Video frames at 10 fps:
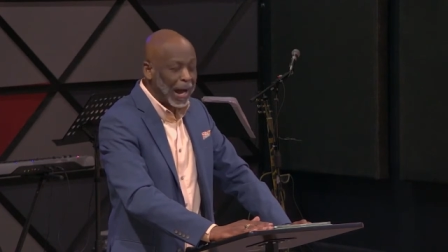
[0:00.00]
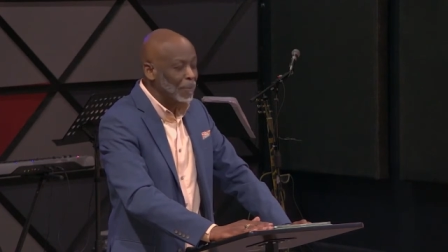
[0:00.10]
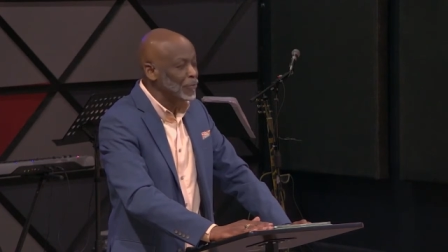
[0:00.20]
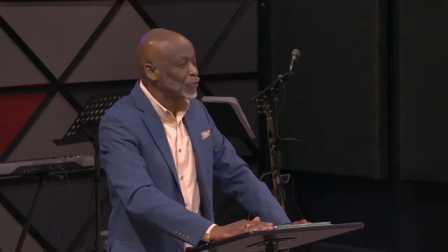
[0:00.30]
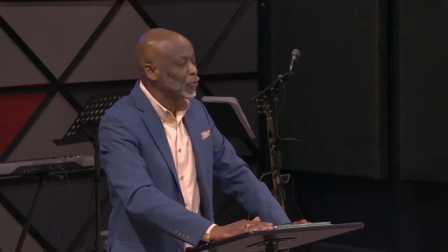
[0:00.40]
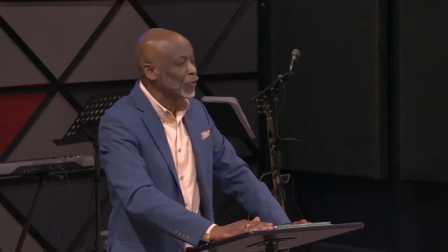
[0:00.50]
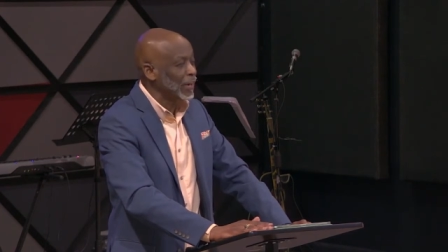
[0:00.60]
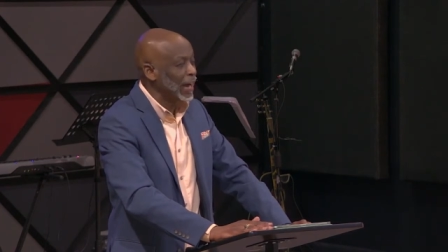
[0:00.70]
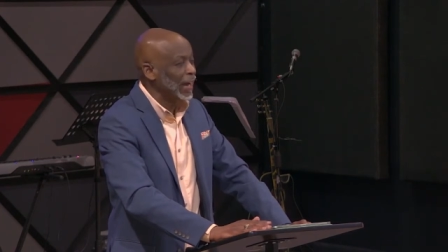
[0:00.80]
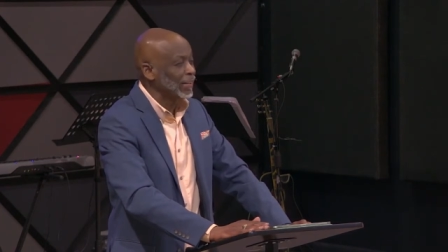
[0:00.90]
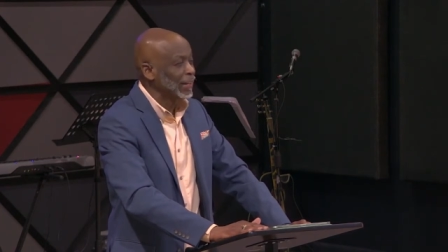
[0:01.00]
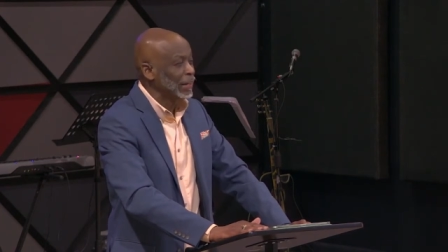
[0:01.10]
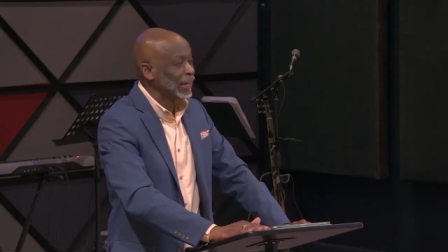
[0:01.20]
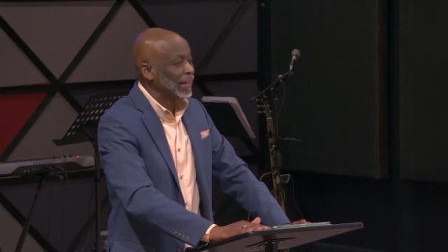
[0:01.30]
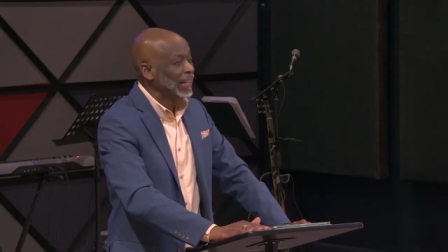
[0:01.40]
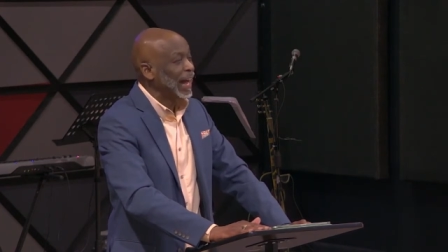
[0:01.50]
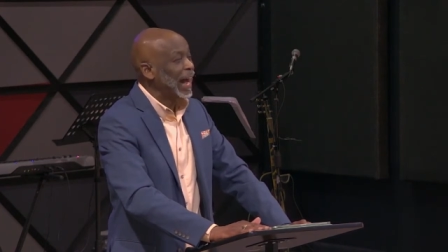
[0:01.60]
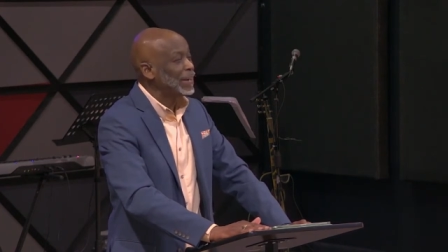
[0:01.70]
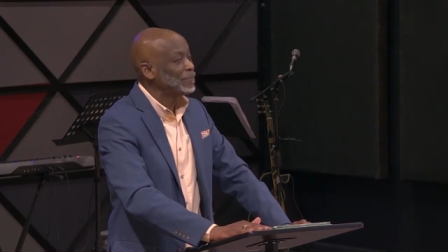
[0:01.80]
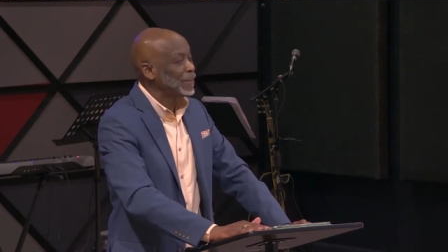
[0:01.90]
I'm so glad that
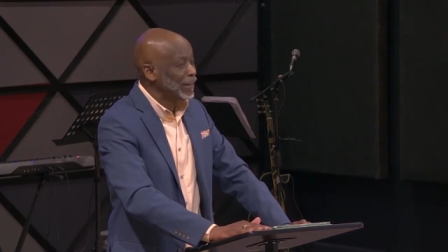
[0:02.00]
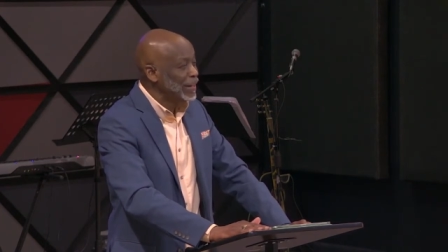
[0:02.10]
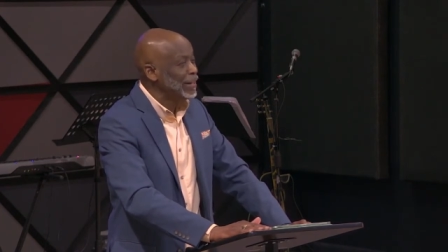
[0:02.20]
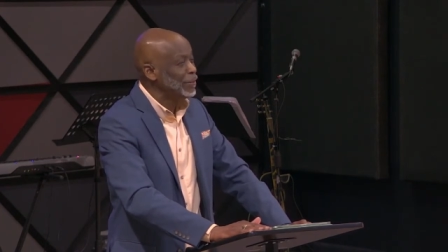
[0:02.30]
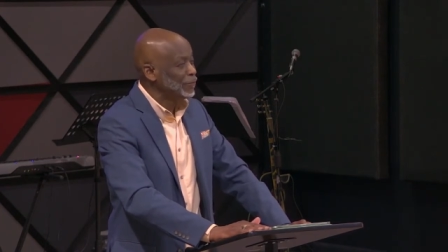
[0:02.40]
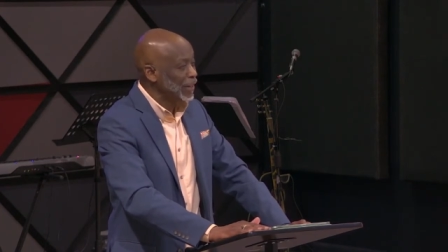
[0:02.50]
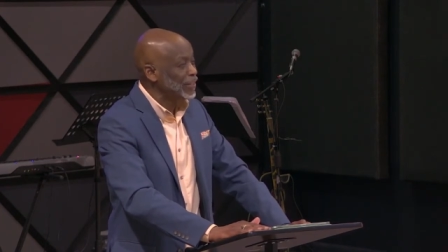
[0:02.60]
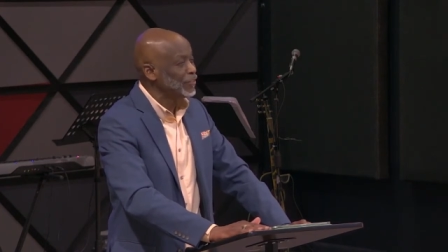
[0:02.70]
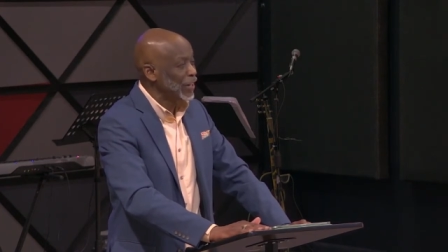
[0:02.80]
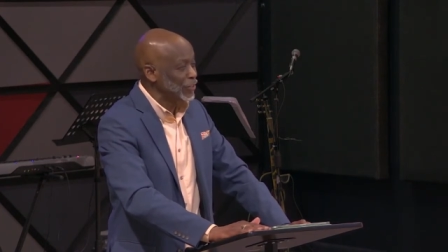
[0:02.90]
I believe in